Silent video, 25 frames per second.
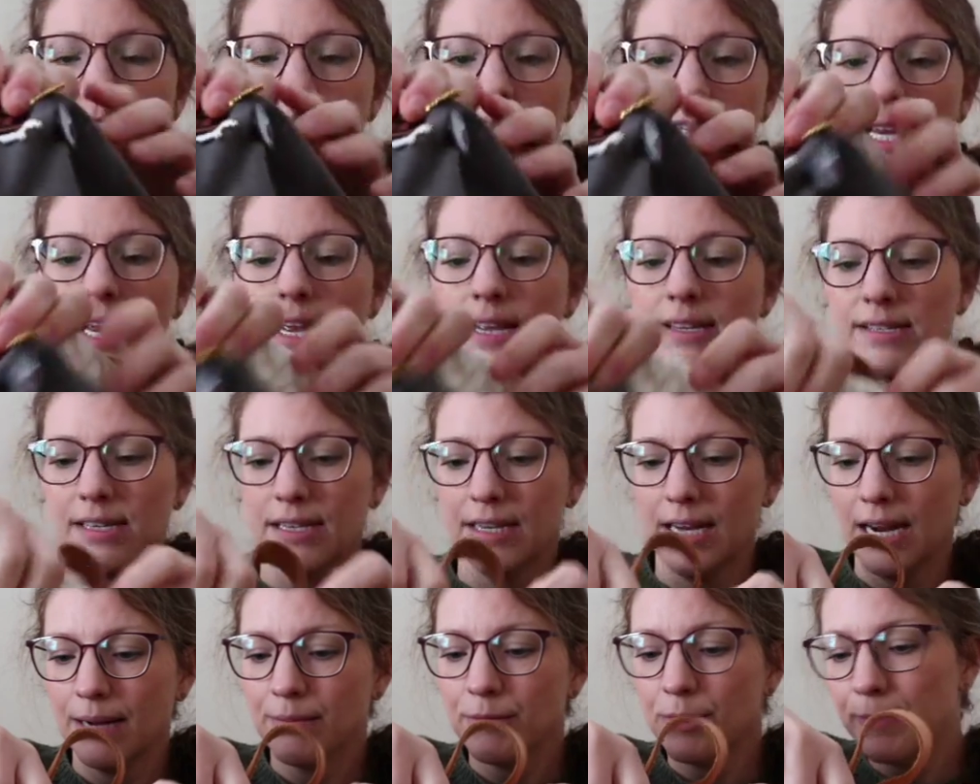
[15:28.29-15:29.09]
She has
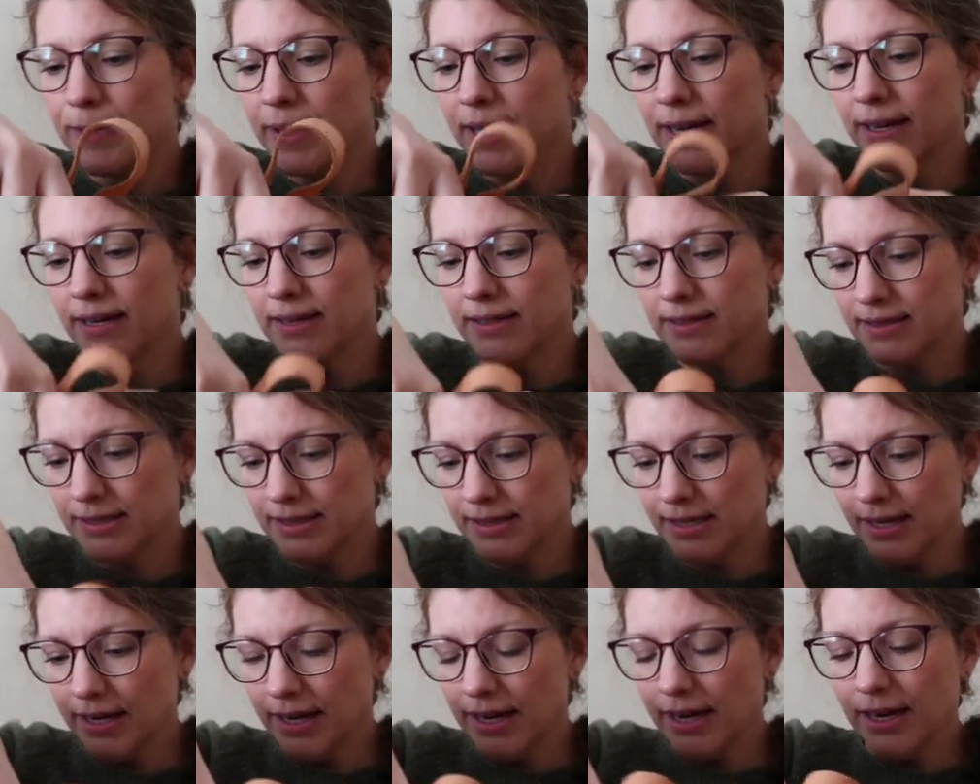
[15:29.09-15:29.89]
enamel
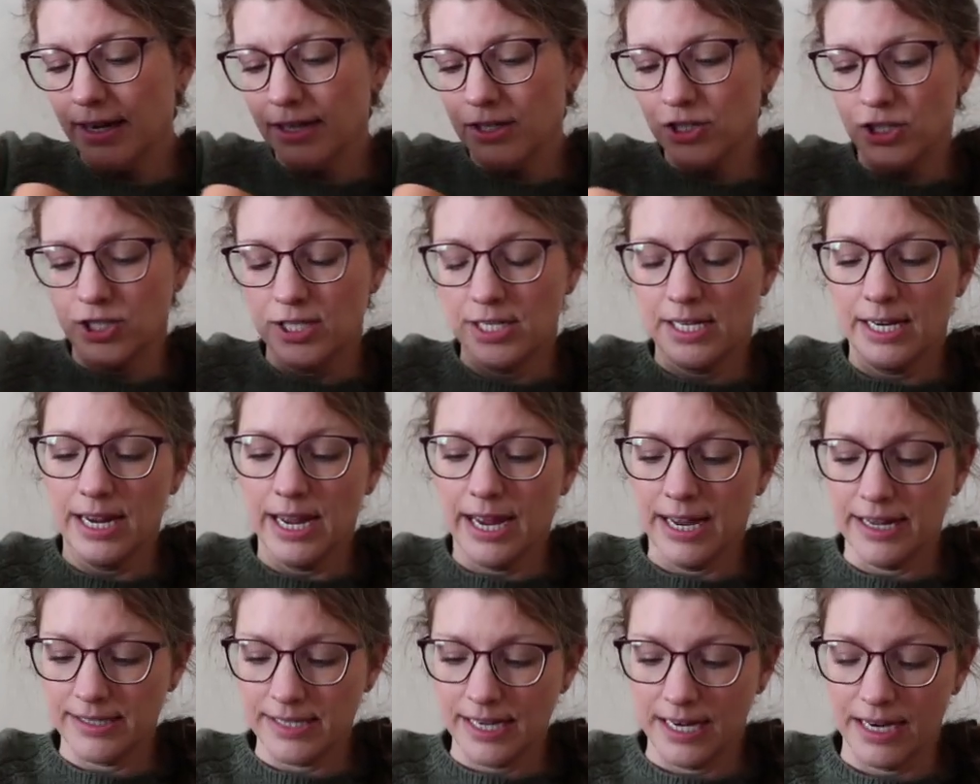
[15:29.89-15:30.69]
pins, she
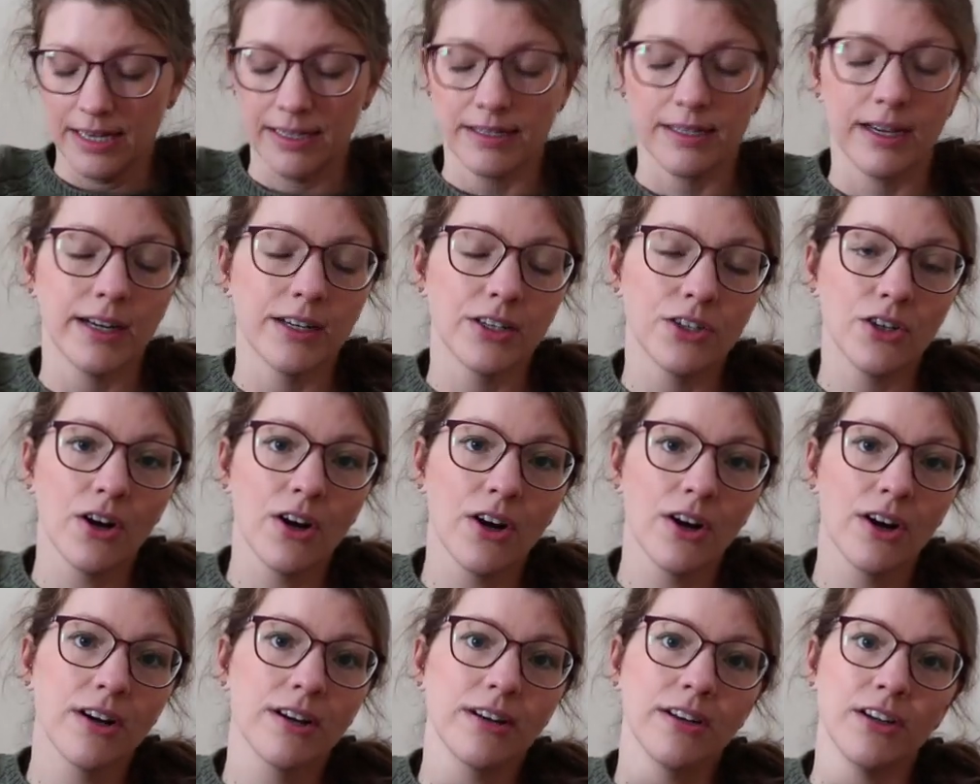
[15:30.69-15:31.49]
has hand-dyed
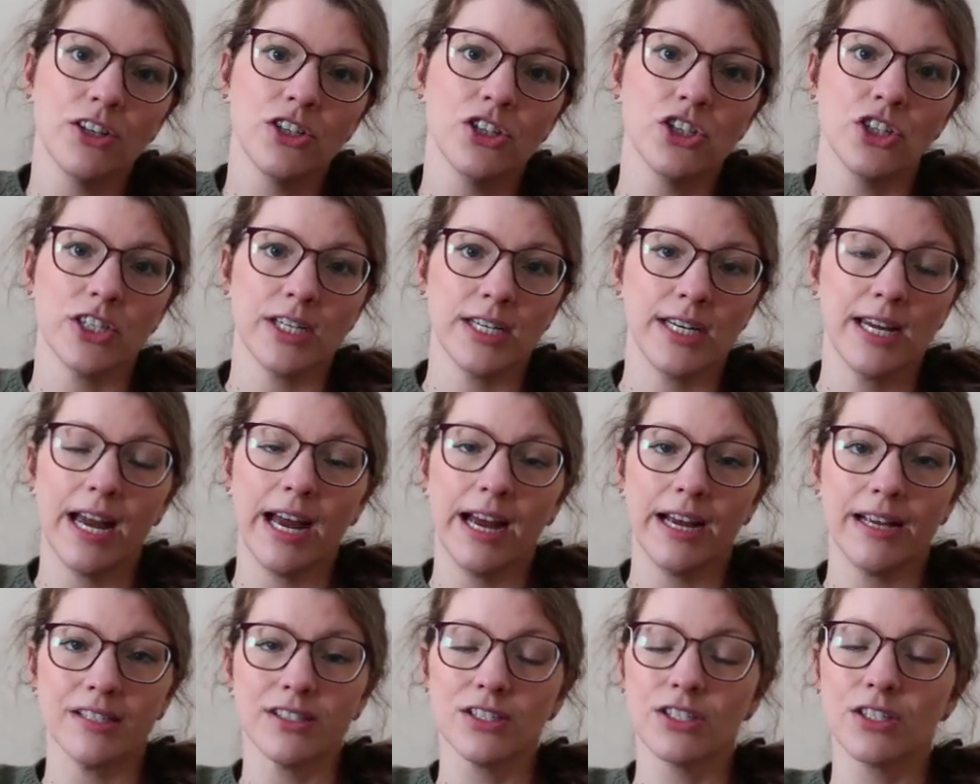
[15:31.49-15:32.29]
yarn, she
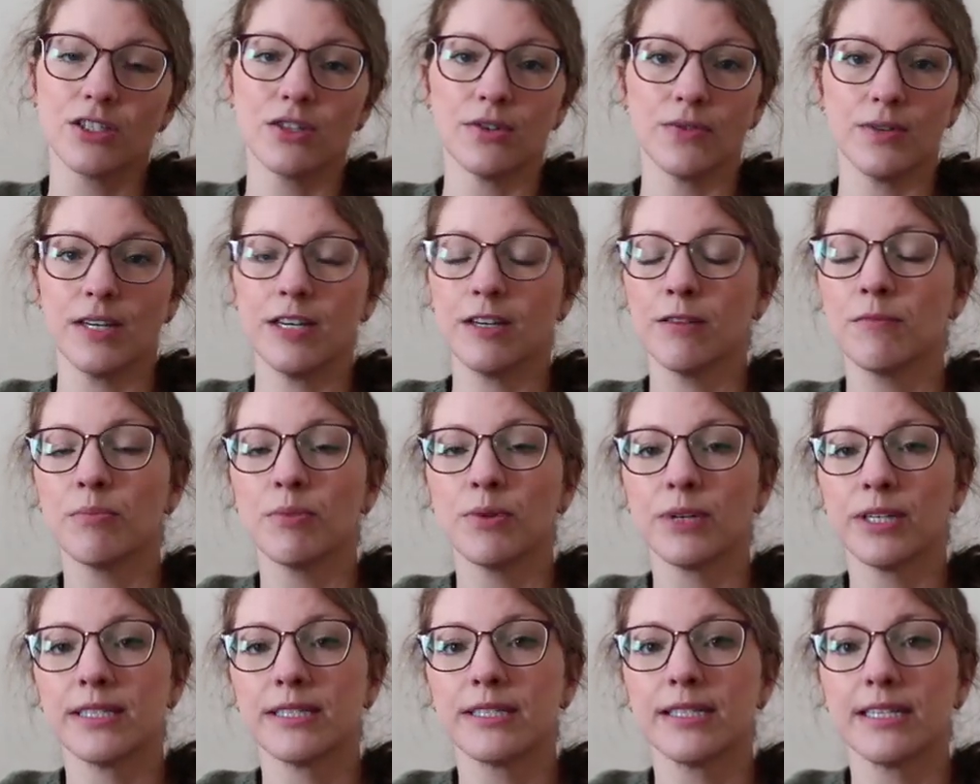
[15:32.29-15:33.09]
has screen
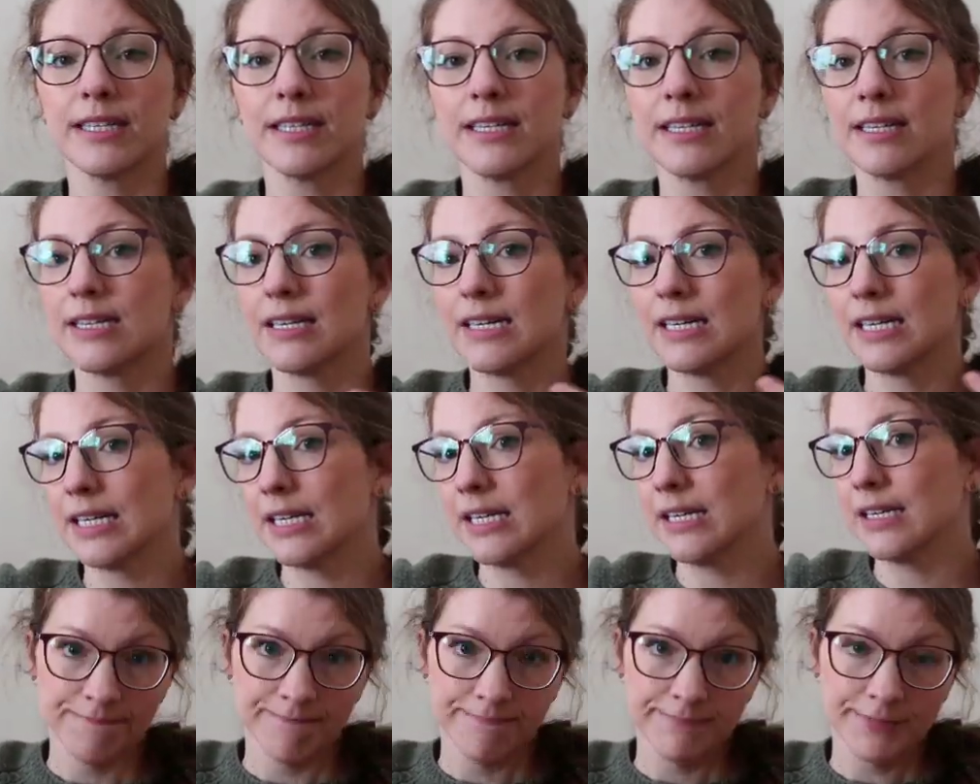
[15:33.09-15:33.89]

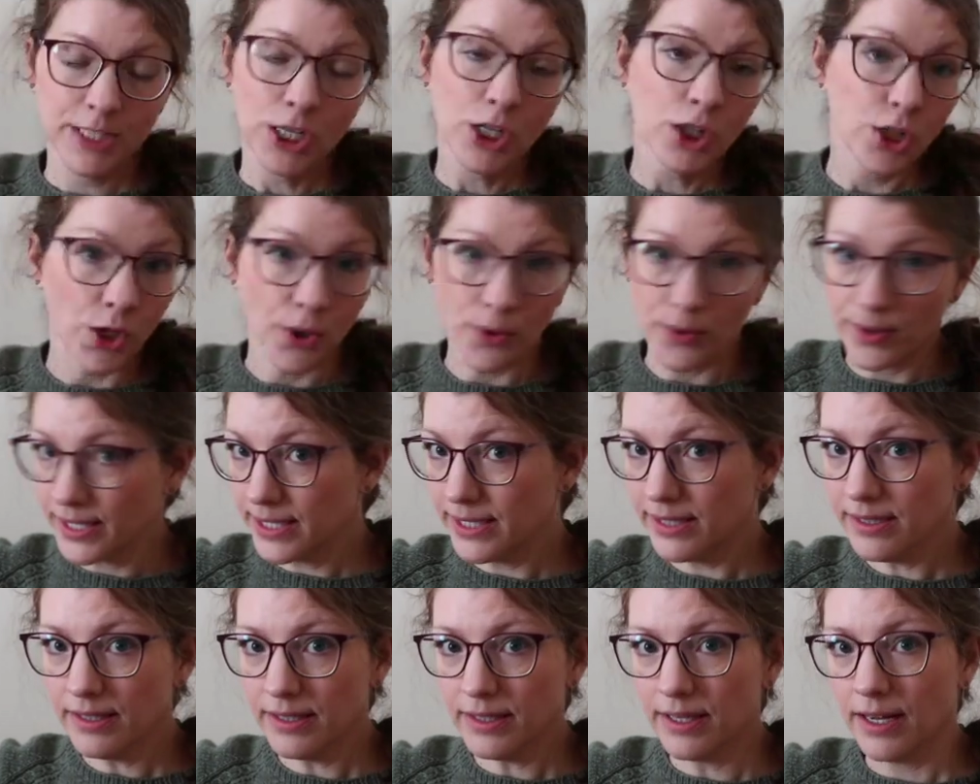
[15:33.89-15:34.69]
printed
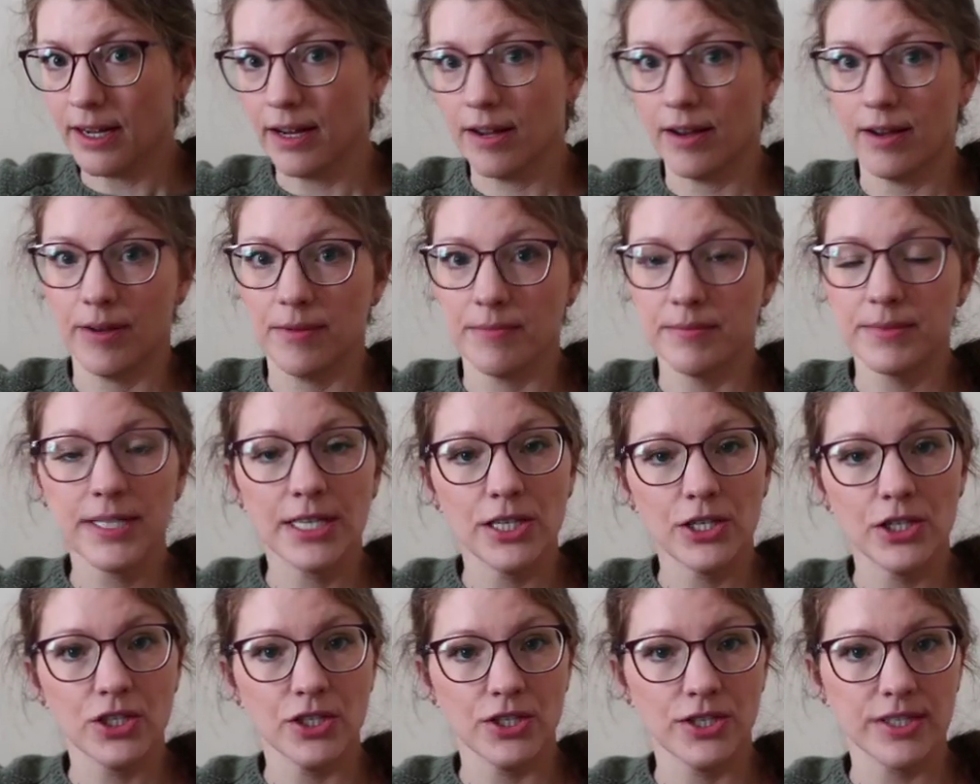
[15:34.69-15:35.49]
clothing, um,
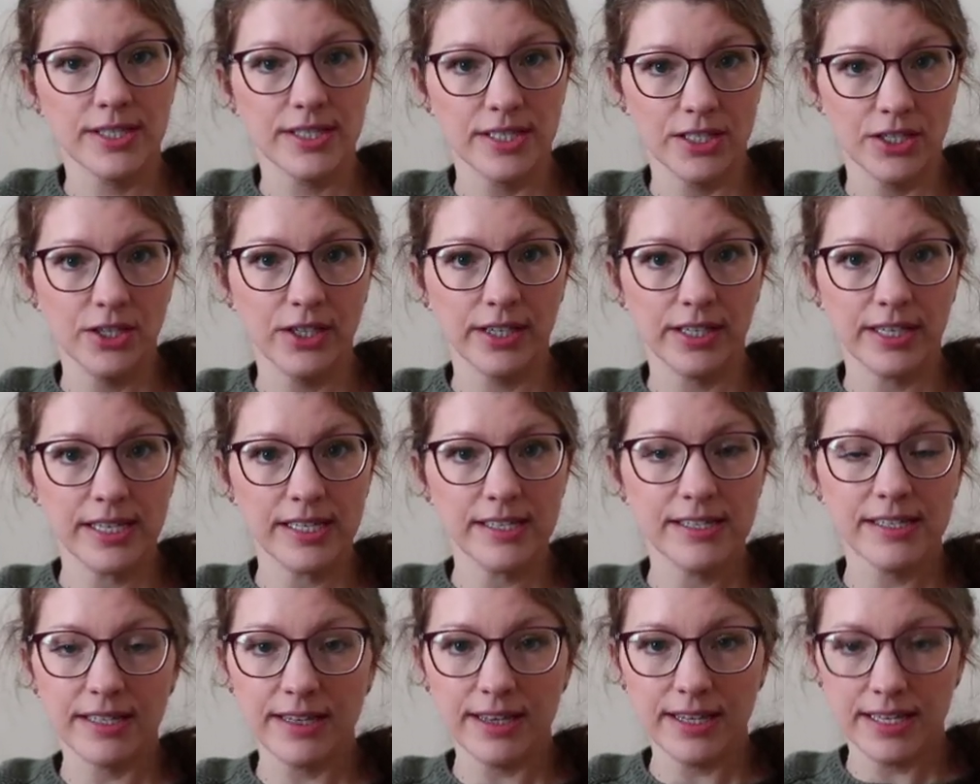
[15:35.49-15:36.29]
t-shirts and
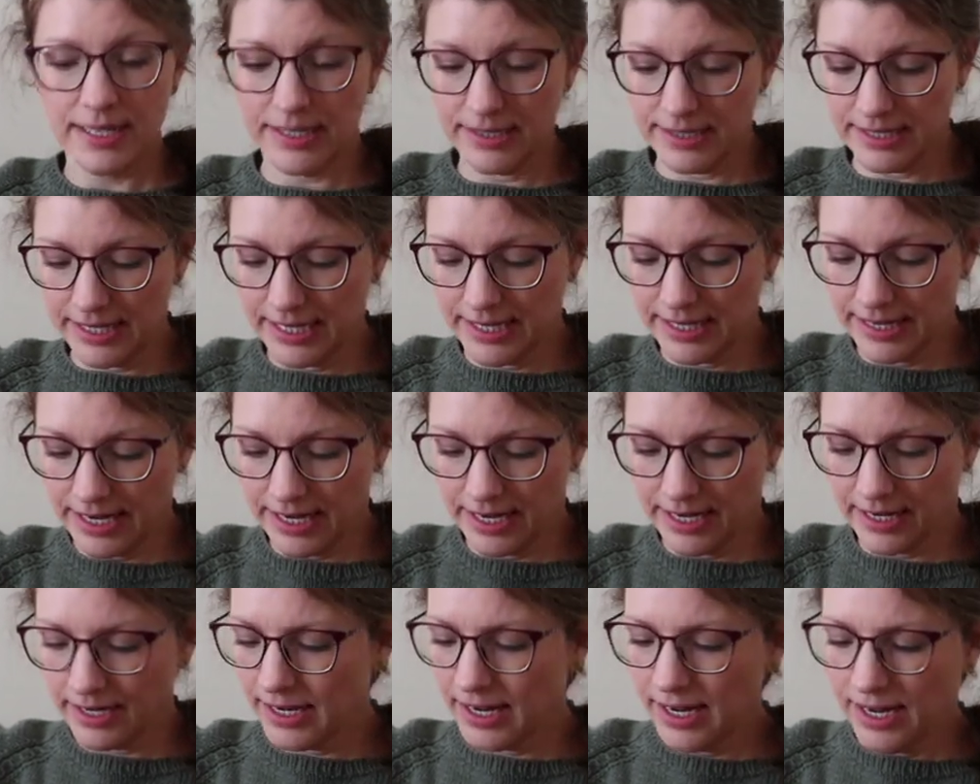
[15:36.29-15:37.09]
hoodies and things like
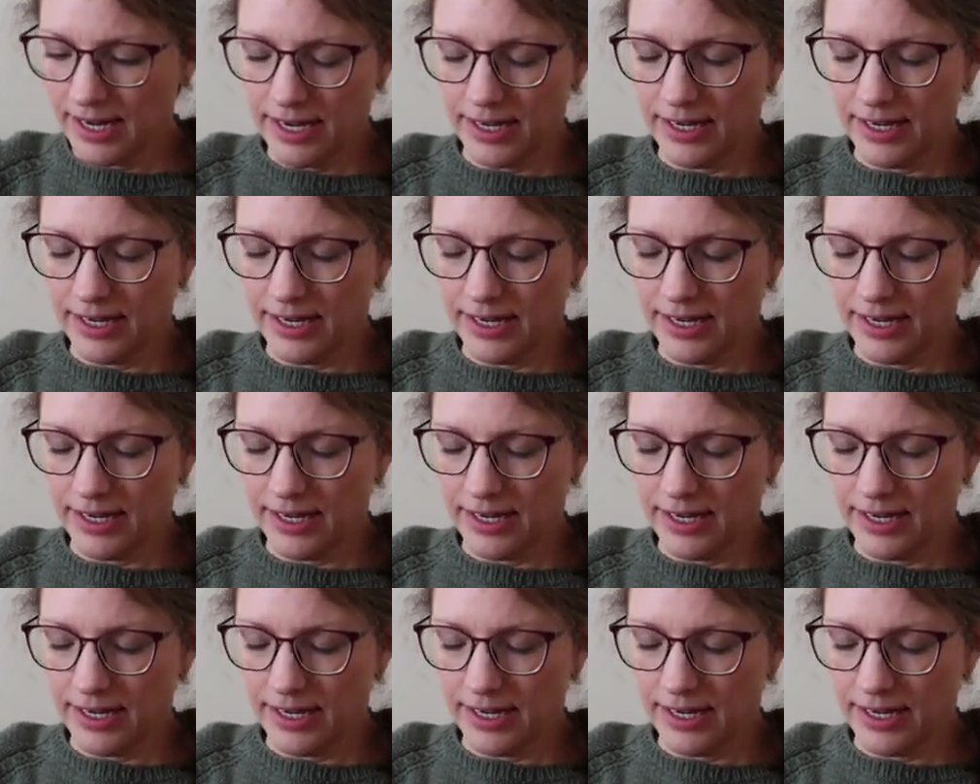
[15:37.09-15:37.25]
that.